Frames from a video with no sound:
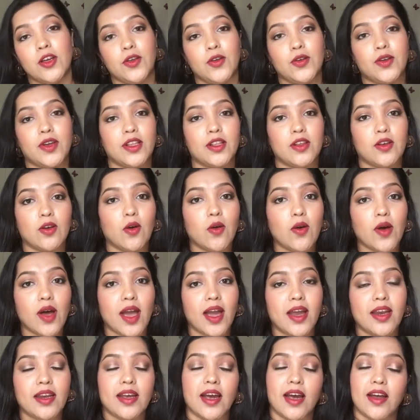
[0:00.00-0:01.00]
you can go
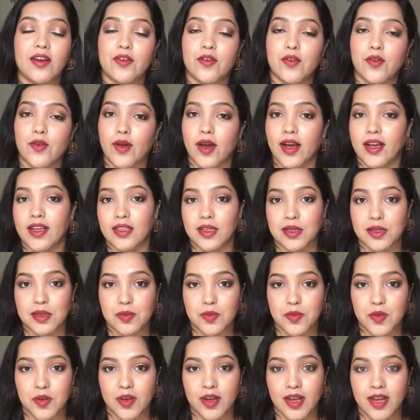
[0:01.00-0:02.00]
ahead and try
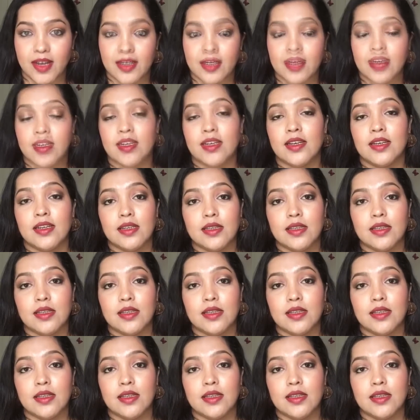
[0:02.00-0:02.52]
this product.